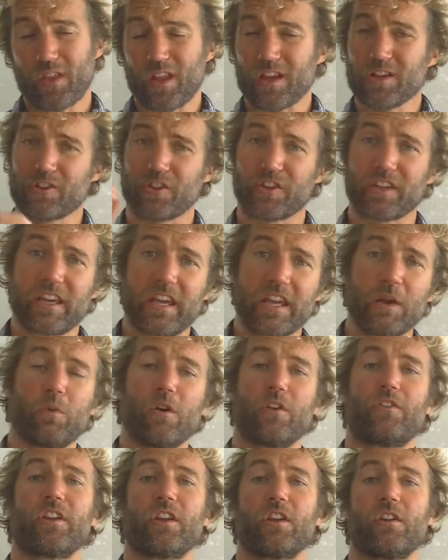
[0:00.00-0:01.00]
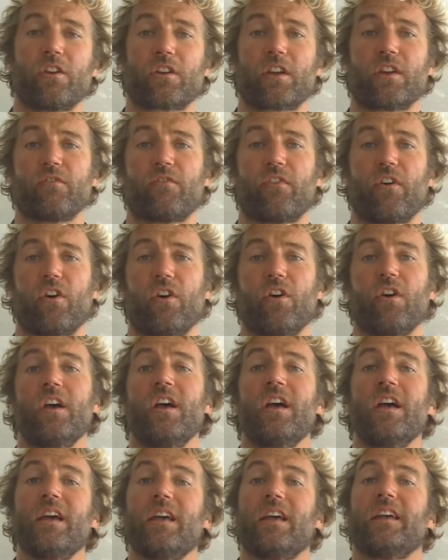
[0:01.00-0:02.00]
So the key word that you're looking for
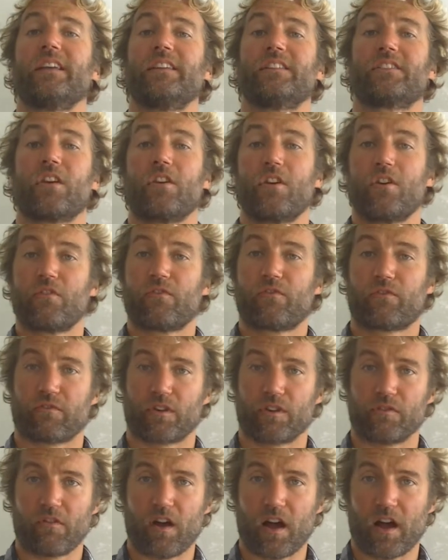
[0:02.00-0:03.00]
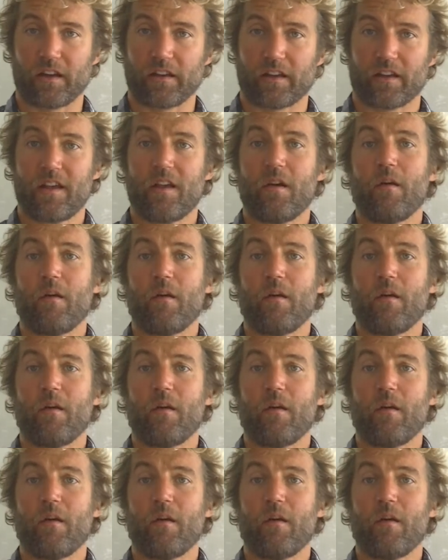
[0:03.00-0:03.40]
is freeride.